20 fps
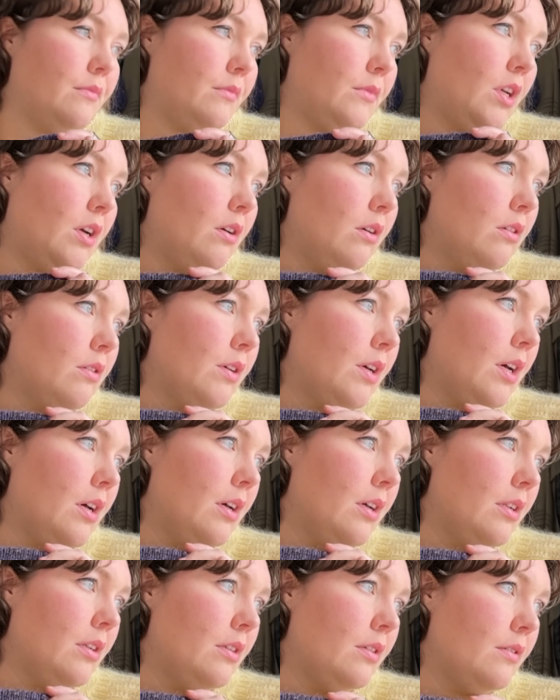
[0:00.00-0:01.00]
Oh
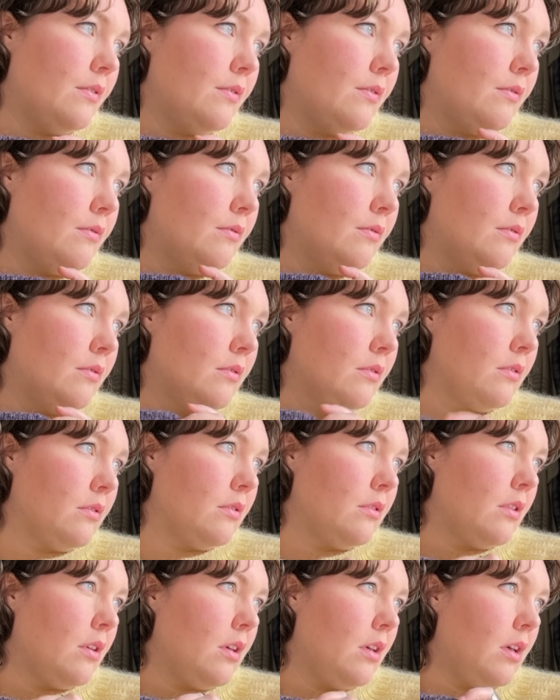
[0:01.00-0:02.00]
god,
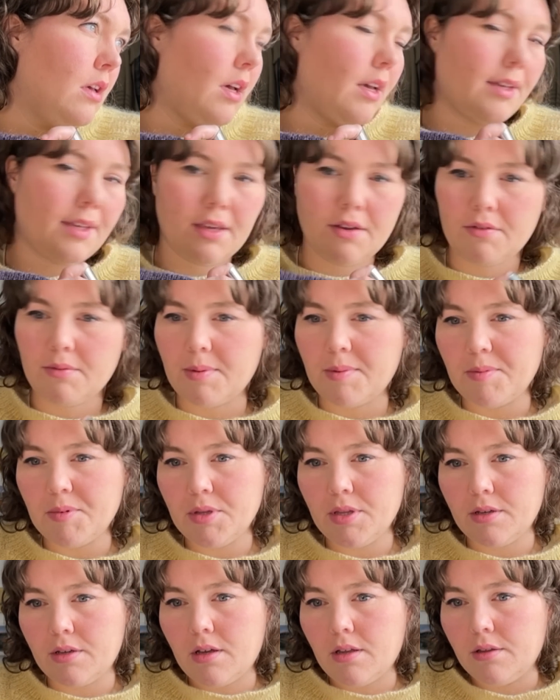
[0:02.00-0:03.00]
I can't remember
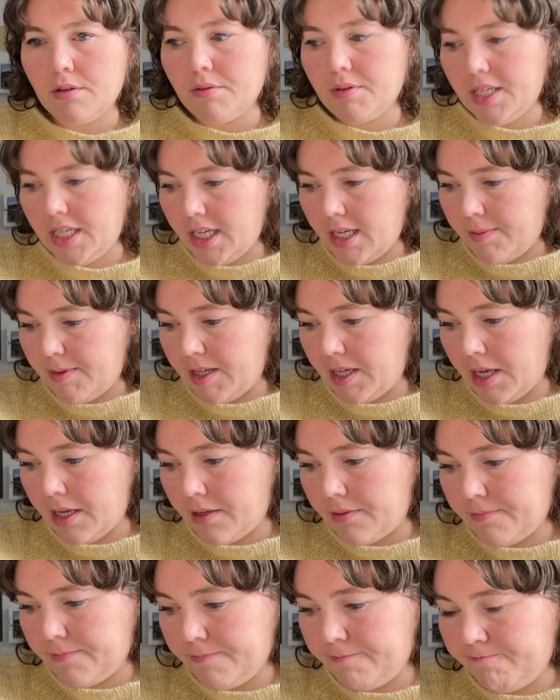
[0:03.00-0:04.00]
the colorway name
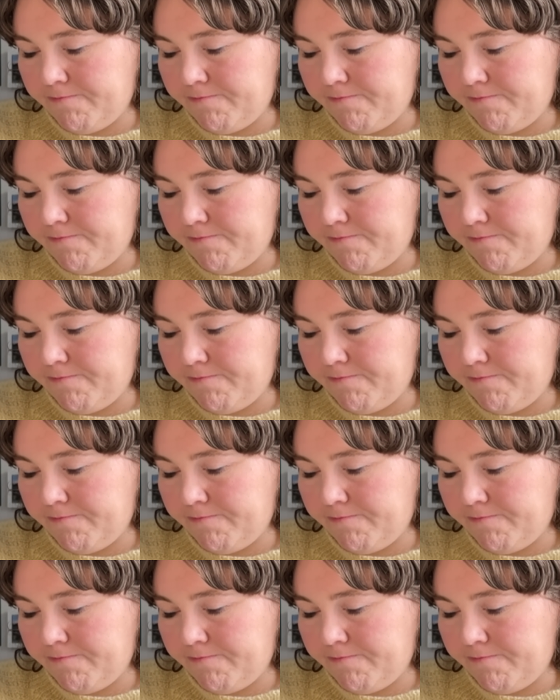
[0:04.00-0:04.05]
again.